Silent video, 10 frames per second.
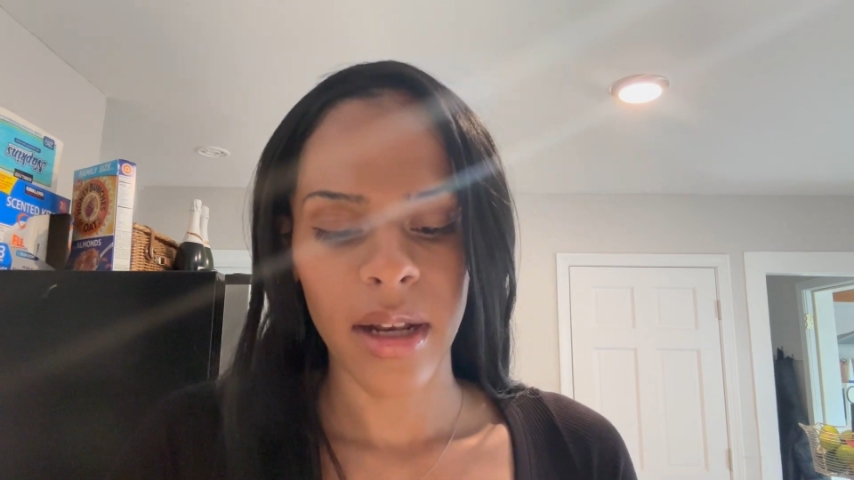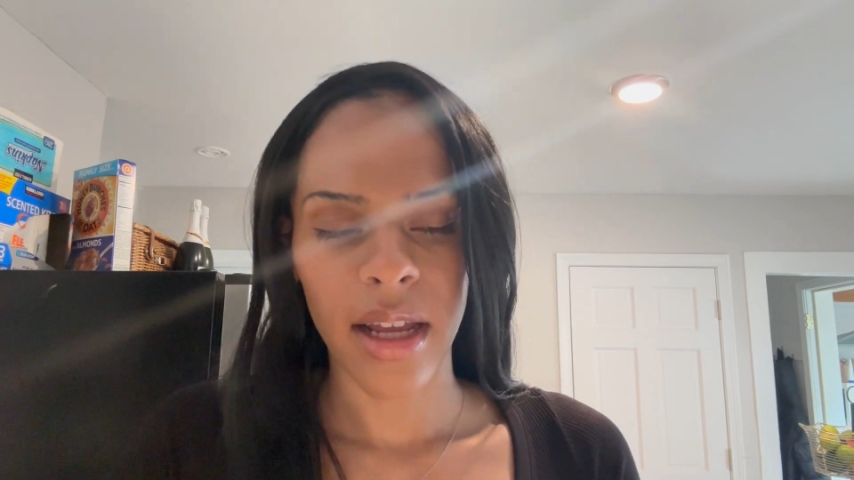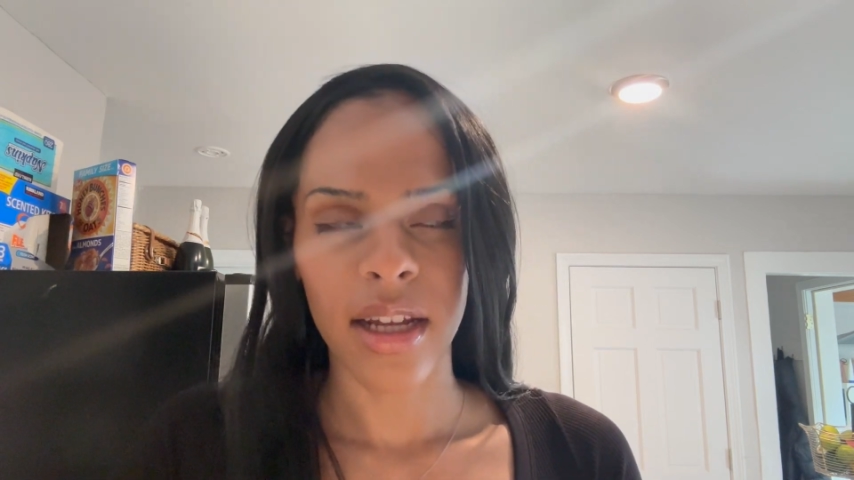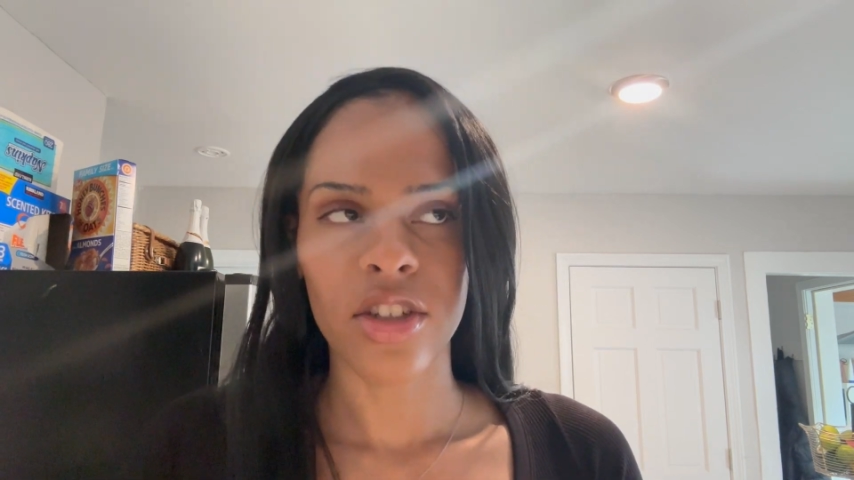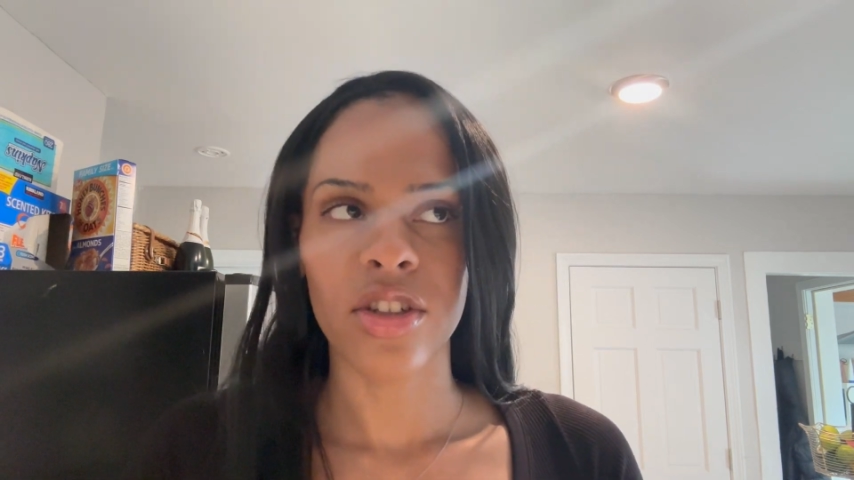
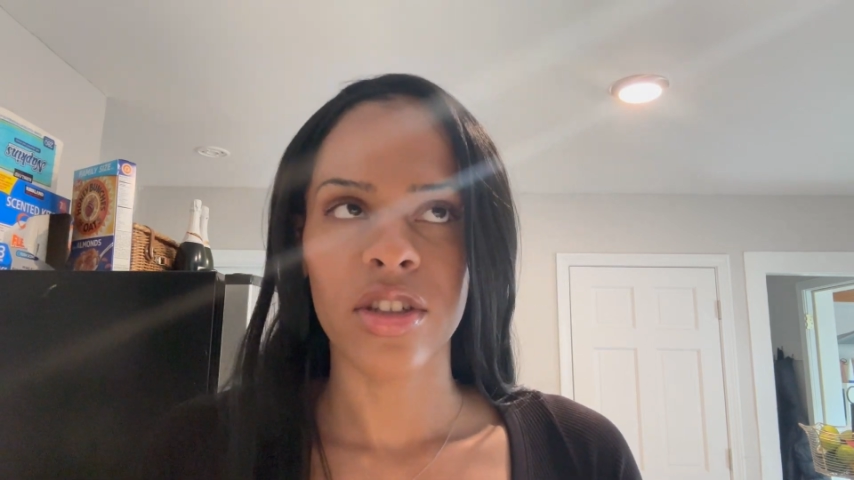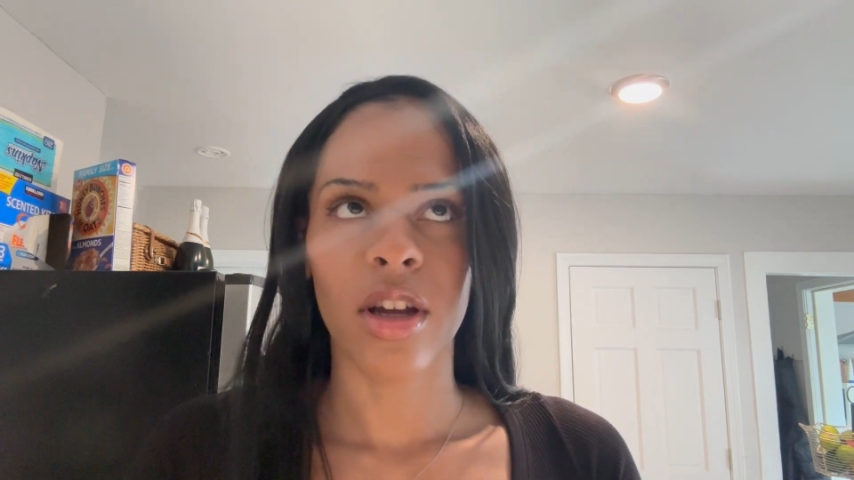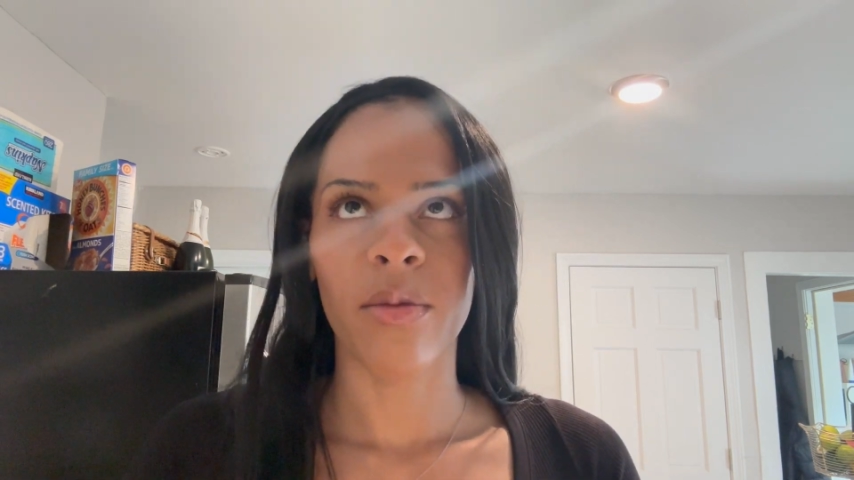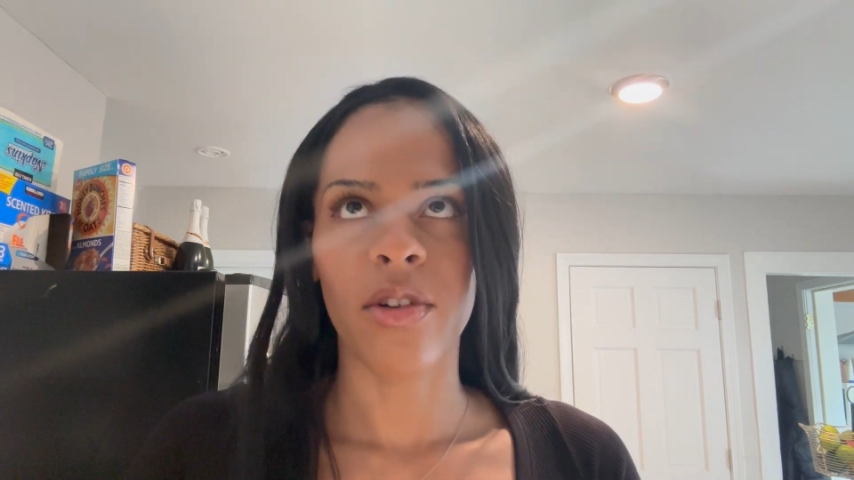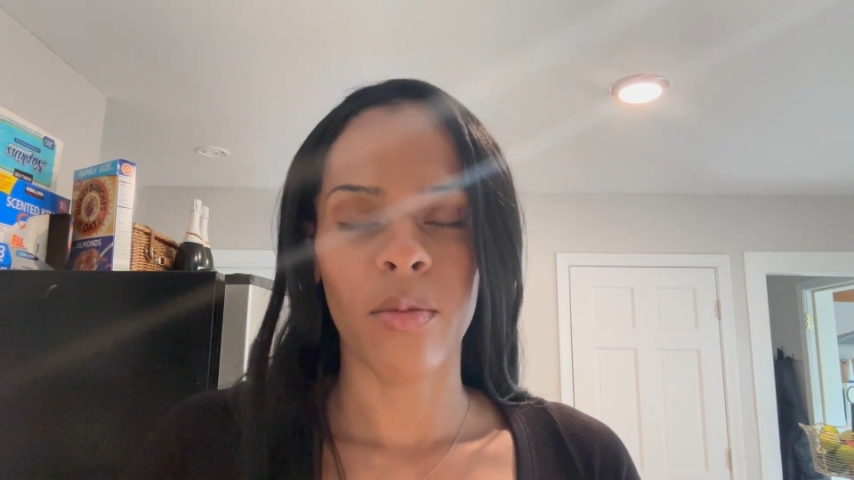Like, you just
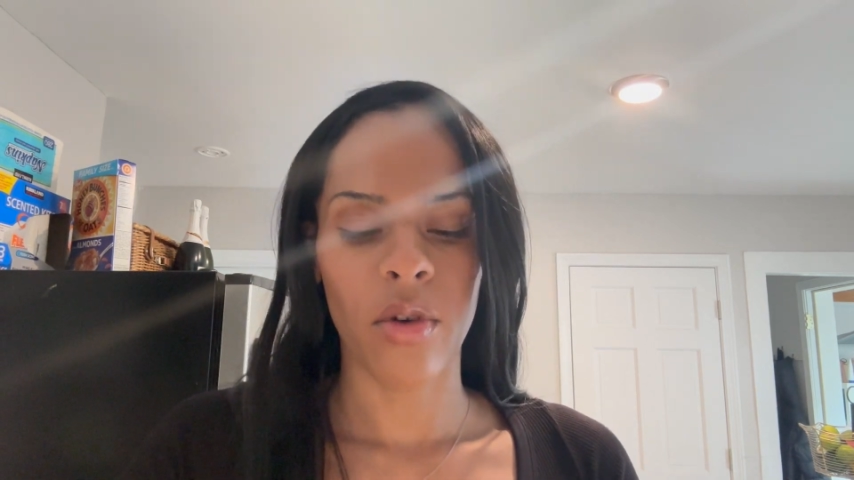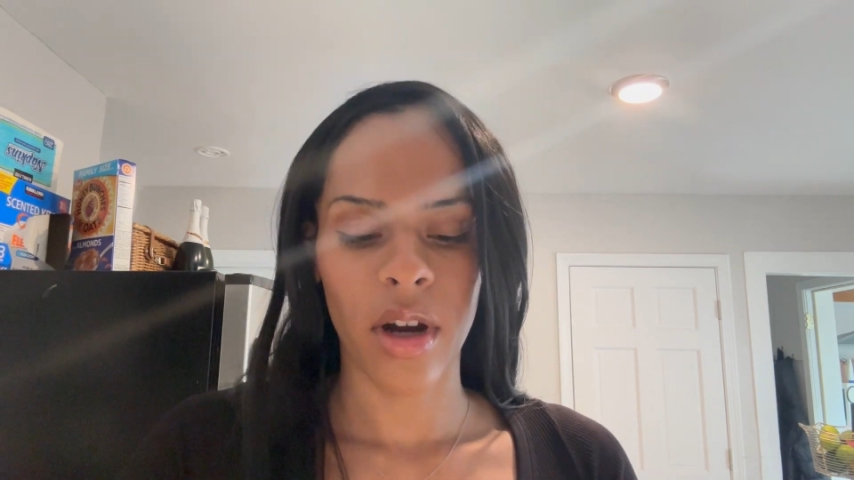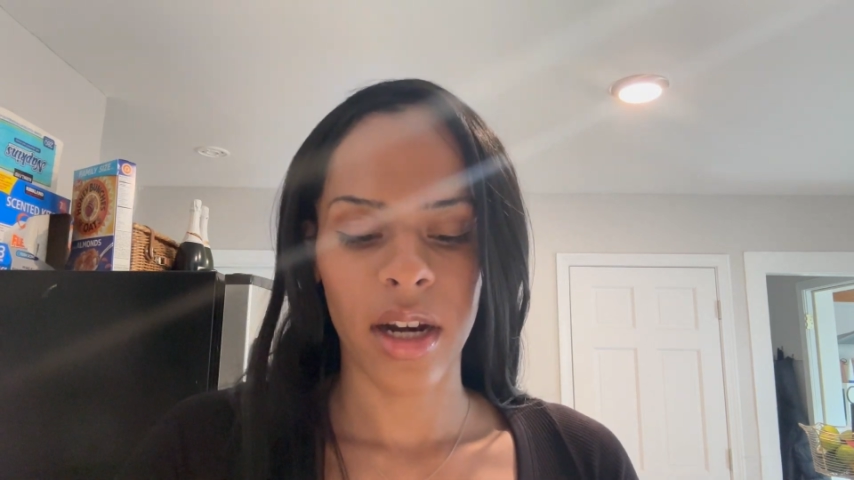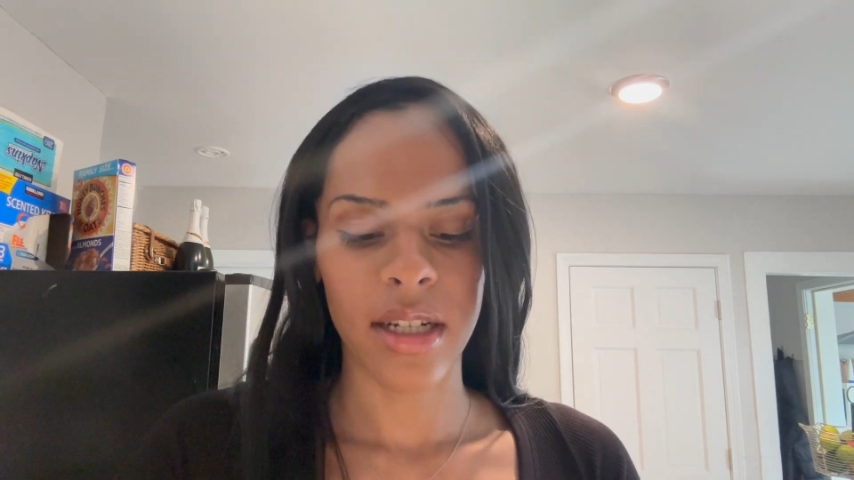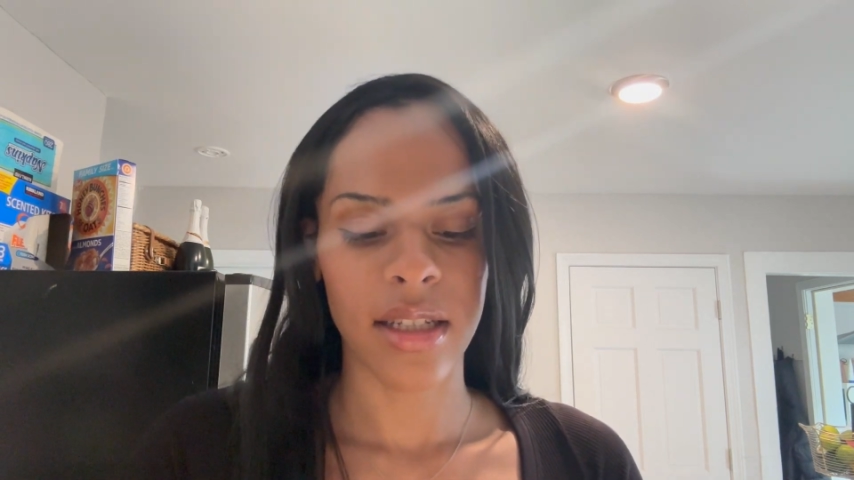come from
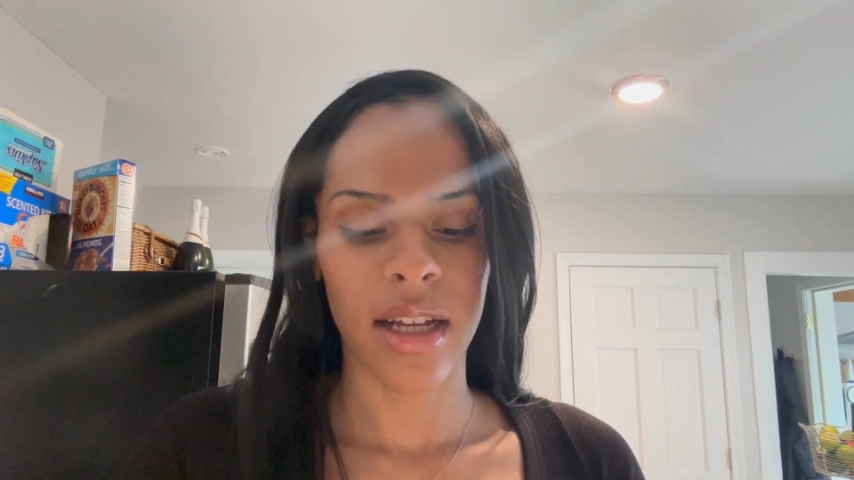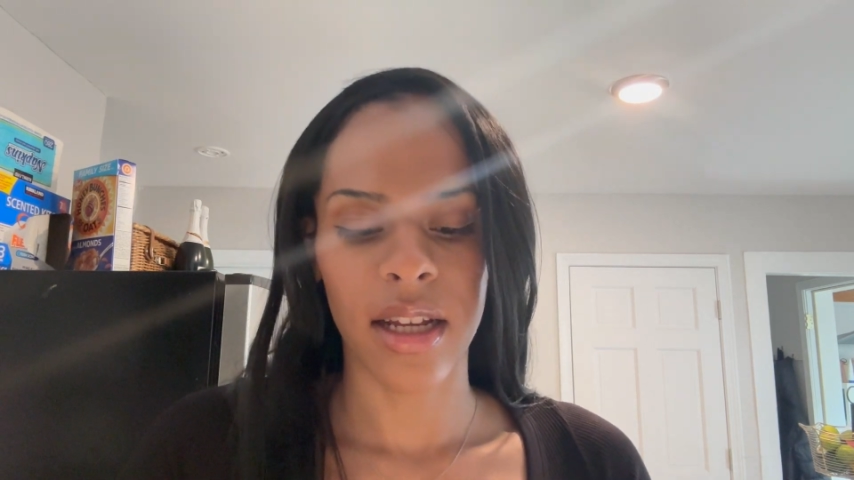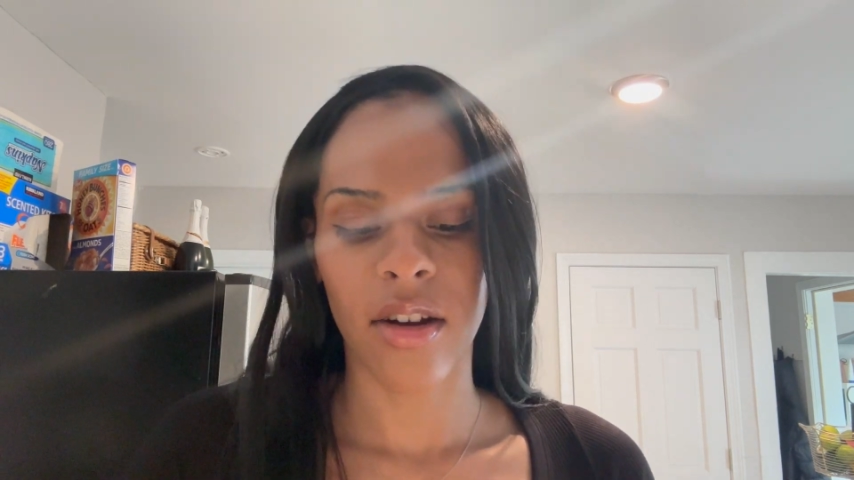work and it's like,